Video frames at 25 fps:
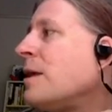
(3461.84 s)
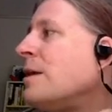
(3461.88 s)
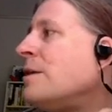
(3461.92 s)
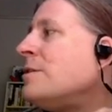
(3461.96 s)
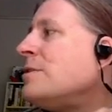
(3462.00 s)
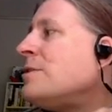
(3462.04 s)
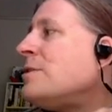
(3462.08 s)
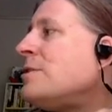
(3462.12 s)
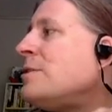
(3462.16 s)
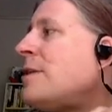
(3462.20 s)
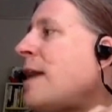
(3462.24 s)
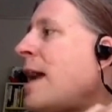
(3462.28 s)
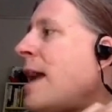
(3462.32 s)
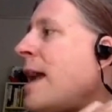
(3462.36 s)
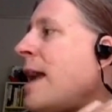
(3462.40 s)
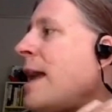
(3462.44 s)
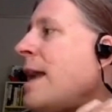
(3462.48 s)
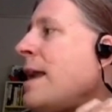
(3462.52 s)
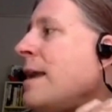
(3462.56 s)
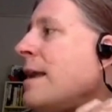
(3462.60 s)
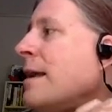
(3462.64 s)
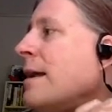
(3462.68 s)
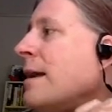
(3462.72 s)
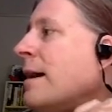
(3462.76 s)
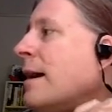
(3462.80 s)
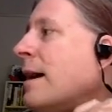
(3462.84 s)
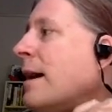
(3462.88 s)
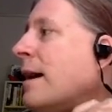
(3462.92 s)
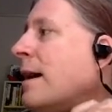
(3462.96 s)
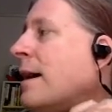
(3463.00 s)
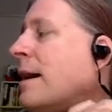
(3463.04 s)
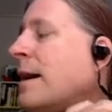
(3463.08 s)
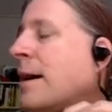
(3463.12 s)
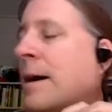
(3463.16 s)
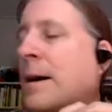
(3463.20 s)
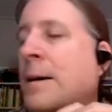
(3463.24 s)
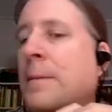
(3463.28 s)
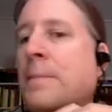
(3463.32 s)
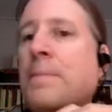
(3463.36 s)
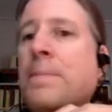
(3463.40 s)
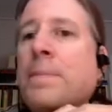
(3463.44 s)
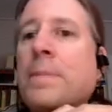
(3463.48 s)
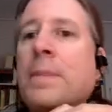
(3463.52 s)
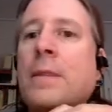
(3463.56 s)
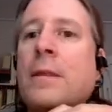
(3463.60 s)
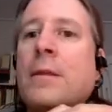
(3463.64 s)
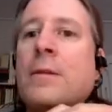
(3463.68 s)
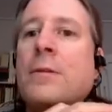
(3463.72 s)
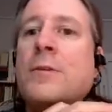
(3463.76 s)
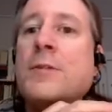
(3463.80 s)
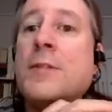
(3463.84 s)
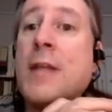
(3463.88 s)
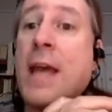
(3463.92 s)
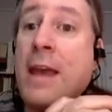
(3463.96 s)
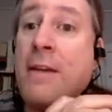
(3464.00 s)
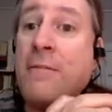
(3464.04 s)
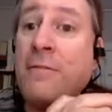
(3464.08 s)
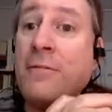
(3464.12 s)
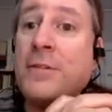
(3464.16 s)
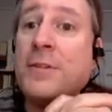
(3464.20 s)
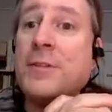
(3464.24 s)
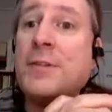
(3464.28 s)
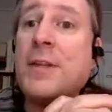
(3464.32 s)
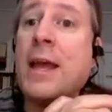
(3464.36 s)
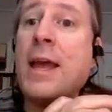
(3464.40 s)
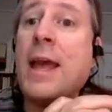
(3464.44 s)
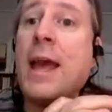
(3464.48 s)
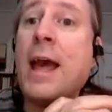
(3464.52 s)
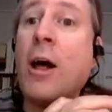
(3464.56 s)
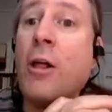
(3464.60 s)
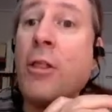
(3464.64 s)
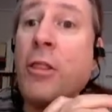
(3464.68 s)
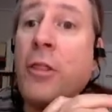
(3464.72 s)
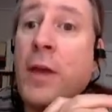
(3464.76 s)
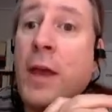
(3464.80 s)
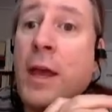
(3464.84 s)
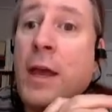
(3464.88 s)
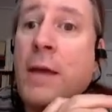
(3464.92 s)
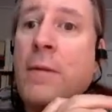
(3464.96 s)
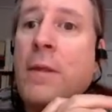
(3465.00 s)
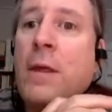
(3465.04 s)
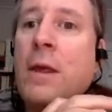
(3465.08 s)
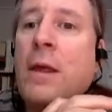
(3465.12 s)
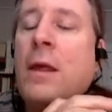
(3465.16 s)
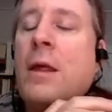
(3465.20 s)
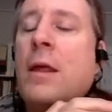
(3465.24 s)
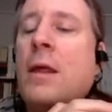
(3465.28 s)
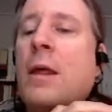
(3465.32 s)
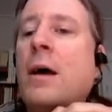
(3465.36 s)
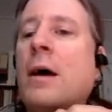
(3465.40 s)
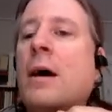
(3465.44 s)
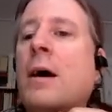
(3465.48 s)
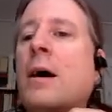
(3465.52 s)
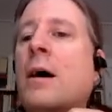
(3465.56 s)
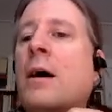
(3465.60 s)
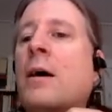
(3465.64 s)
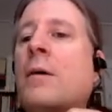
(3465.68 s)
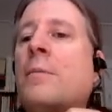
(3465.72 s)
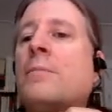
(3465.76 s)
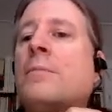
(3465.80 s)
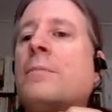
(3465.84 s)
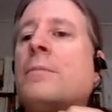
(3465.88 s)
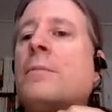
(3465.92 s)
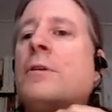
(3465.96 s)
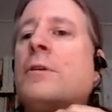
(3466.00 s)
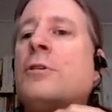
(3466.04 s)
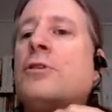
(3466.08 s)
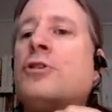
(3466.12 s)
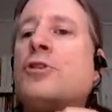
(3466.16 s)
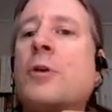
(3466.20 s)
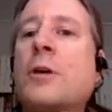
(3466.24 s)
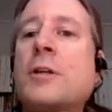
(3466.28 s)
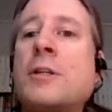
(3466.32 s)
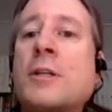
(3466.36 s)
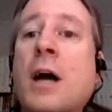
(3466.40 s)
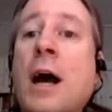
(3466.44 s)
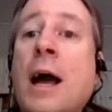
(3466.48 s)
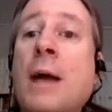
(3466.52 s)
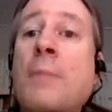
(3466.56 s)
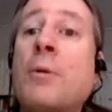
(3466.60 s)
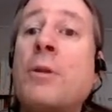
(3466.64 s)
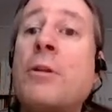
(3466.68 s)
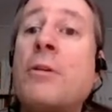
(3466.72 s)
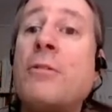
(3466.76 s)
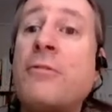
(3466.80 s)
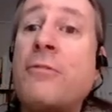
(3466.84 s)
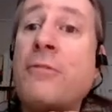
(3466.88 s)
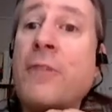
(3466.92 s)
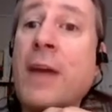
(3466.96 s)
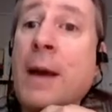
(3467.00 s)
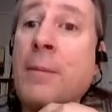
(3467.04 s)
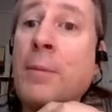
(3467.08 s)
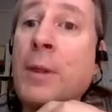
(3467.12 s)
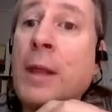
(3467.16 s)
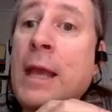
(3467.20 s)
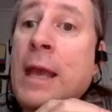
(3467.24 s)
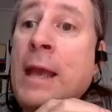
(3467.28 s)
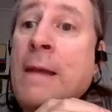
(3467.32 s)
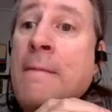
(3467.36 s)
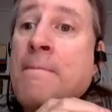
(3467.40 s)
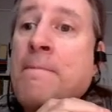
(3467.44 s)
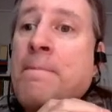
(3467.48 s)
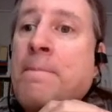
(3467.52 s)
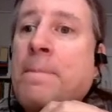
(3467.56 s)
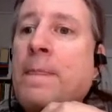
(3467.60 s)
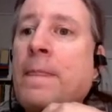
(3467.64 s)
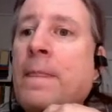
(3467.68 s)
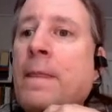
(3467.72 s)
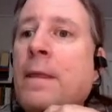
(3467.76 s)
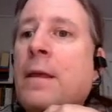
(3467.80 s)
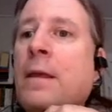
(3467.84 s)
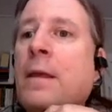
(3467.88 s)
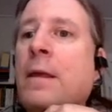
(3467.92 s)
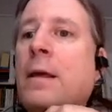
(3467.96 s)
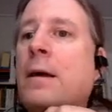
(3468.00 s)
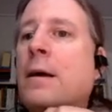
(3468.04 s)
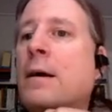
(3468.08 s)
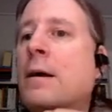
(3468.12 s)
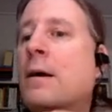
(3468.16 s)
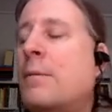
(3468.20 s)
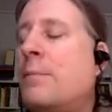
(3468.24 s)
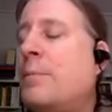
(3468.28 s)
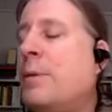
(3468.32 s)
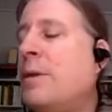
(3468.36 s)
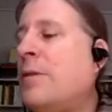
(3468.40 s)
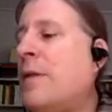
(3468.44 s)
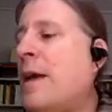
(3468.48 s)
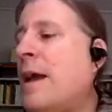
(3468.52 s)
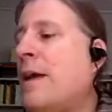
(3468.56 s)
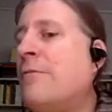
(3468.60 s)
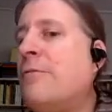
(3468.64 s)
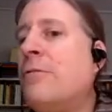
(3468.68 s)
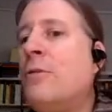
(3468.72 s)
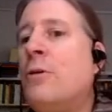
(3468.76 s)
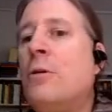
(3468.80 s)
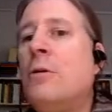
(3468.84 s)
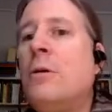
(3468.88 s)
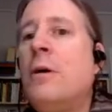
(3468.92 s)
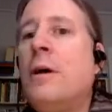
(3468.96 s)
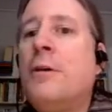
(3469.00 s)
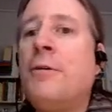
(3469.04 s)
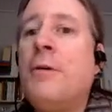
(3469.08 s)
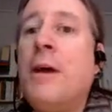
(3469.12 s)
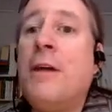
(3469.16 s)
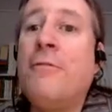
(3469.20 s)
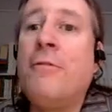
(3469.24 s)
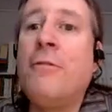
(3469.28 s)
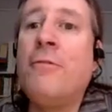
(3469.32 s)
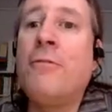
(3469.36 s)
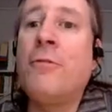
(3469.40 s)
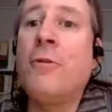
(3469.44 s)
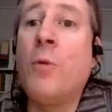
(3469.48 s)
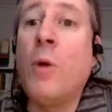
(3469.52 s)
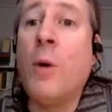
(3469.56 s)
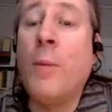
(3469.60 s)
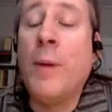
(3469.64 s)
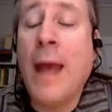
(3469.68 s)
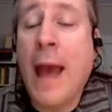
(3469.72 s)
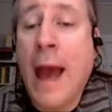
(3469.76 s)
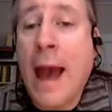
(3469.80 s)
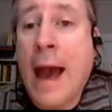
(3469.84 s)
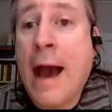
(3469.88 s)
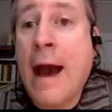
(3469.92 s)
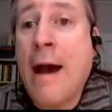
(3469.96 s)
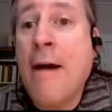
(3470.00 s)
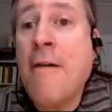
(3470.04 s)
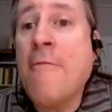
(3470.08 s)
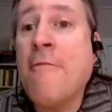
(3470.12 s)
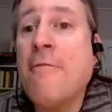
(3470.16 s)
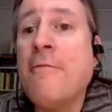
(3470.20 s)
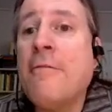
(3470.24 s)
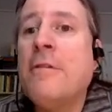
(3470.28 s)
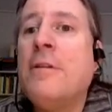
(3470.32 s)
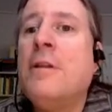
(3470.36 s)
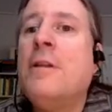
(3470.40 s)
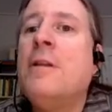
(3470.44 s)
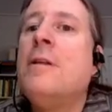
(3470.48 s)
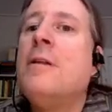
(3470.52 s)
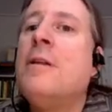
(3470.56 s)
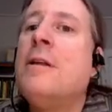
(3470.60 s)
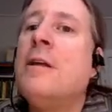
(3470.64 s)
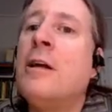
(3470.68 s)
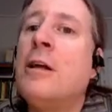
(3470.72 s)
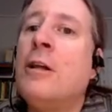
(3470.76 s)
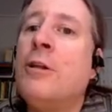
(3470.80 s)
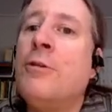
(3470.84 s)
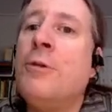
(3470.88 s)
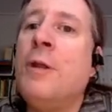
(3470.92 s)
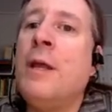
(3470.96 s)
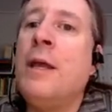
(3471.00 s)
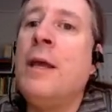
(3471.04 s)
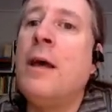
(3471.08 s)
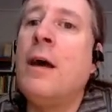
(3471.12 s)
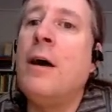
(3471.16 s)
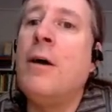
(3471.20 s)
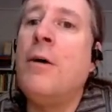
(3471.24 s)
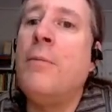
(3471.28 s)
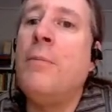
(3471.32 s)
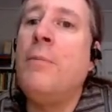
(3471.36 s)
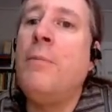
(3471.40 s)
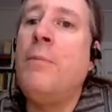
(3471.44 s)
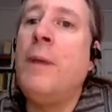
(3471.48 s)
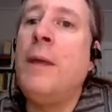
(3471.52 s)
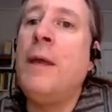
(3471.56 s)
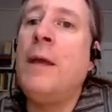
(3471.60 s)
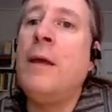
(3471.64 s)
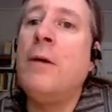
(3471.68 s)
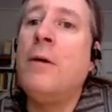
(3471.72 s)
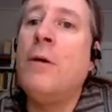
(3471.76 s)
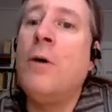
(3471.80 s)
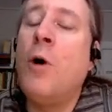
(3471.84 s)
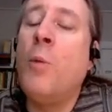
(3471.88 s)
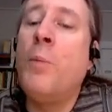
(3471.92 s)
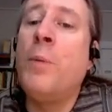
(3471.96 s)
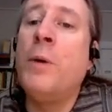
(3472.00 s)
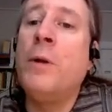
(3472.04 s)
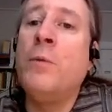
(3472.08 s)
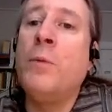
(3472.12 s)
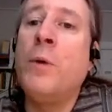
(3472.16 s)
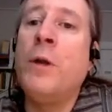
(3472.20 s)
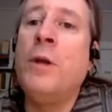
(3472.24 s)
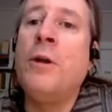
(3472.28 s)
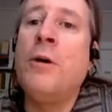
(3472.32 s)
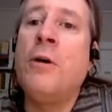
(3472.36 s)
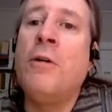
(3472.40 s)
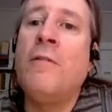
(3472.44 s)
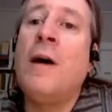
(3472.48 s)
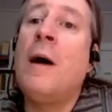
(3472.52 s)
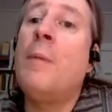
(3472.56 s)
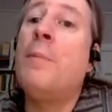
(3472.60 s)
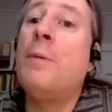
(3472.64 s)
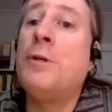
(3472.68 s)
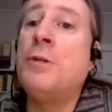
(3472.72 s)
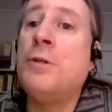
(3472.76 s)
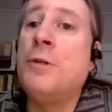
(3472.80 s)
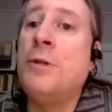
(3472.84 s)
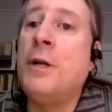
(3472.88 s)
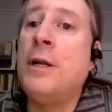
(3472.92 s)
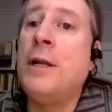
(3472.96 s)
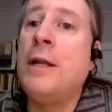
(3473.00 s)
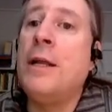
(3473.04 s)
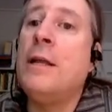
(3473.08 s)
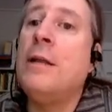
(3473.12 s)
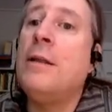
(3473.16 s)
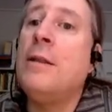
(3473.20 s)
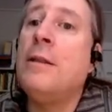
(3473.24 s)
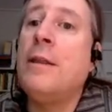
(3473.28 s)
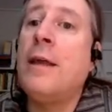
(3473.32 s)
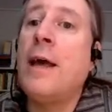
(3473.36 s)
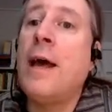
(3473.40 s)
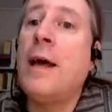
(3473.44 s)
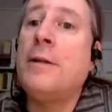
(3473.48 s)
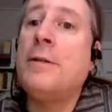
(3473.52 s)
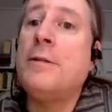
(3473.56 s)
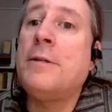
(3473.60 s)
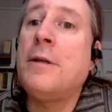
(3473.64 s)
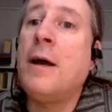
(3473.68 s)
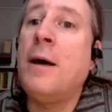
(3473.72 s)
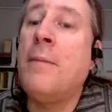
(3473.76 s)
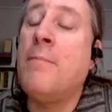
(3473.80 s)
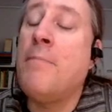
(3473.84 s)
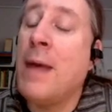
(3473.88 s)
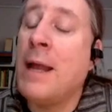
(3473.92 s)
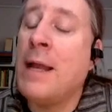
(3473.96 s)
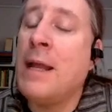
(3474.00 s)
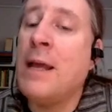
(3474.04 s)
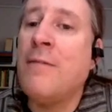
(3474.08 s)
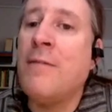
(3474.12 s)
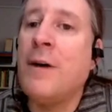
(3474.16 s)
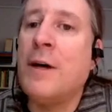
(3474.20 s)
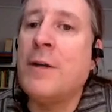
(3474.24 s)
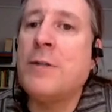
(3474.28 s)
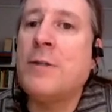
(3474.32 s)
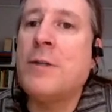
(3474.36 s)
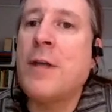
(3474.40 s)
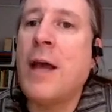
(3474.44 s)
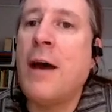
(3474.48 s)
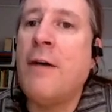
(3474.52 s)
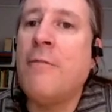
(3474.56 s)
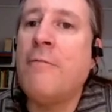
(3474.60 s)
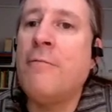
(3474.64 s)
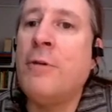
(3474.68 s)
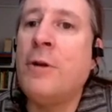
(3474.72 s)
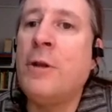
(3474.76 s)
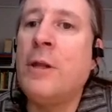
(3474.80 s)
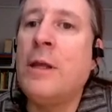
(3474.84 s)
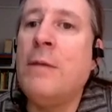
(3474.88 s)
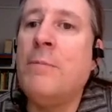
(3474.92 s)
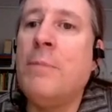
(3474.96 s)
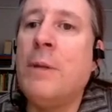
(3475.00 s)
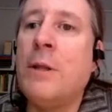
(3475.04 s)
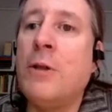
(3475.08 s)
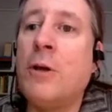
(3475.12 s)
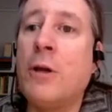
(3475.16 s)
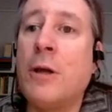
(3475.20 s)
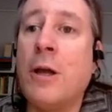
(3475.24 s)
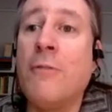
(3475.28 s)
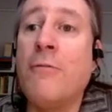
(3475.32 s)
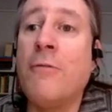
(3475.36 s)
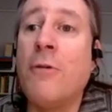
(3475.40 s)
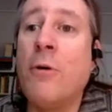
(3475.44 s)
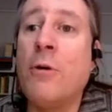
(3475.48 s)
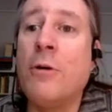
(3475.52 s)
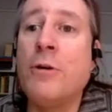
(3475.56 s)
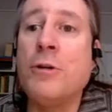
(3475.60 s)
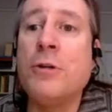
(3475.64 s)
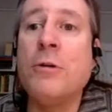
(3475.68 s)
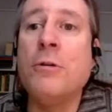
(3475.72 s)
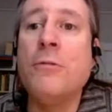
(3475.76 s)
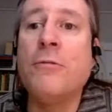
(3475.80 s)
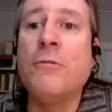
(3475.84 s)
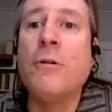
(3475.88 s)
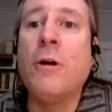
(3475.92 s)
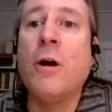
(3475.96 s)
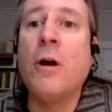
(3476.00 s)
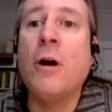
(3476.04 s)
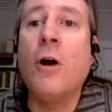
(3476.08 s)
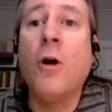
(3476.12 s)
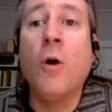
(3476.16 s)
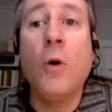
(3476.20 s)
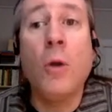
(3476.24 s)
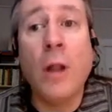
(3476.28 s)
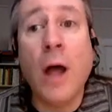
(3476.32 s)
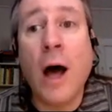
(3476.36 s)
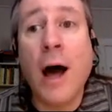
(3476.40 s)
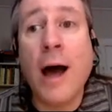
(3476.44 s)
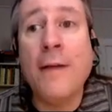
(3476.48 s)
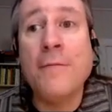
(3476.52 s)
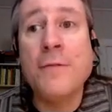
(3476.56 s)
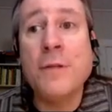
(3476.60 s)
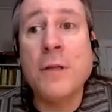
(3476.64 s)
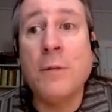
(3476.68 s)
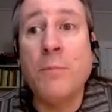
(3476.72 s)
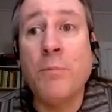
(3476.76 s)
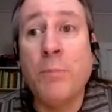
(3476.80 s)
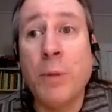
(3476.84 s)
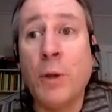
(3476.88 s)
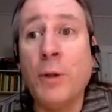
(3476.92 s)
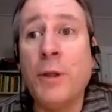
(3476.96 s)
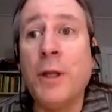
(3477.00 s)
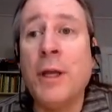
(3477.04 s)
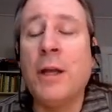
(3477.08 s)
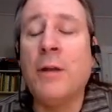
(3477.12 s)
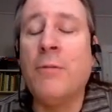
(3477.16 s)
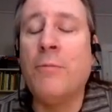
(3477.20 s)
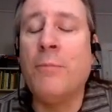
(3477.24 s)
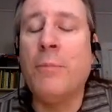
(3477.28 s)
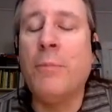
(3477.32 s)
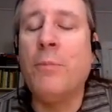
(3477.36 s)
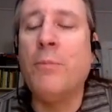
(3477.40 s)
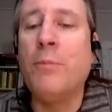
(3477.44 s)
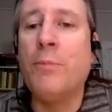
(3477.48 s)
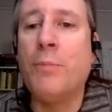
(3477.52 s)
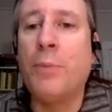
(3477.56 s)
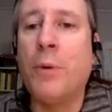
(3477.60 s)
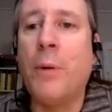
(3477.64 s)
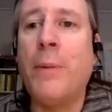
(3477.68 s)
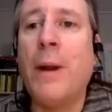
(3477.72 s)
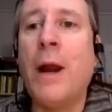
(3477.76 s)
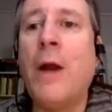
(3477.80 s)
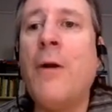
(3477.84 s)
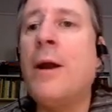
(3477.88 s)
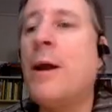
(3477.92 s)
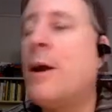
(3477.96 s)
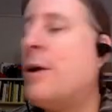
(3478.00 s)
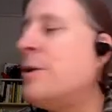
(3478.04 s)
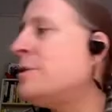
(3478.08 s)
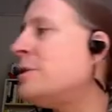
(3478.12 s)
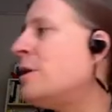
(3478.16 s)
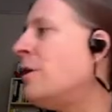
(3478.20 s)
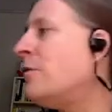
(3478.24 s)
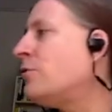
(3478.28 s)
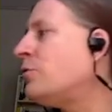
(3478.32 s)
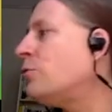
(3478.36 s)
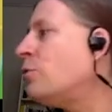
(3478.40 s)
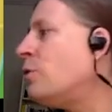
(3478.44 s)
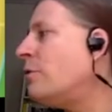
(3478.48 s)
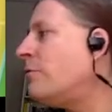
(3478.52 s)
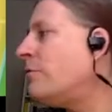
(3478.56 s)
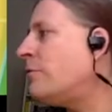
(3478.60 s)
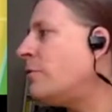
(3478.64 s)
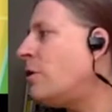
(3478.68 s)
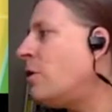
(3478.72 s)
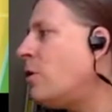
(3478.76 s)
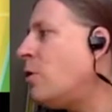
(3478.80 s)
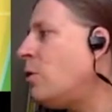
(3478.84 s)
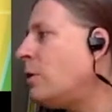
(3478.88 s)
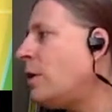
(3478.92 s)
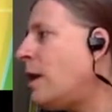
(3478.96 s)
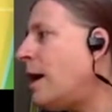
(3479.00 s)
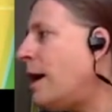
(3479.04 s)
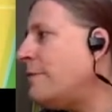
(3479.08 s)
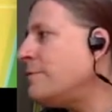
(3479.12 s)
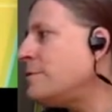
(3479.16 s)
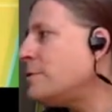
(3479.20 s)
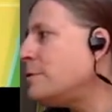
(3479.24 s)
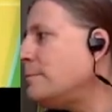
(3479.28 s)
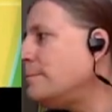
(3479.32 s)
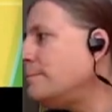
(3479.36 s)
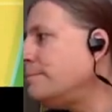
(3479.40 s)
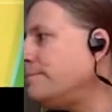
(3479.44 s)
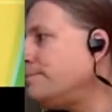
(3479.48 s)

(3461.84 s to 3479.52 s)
Stay safe, stay healthy, enjoy time with your family, be thankful and grateful for what we have, including a big open window of opportunity that many of us have really been looking forward to for our whole lives and building and preparing ourselves for our whole lives.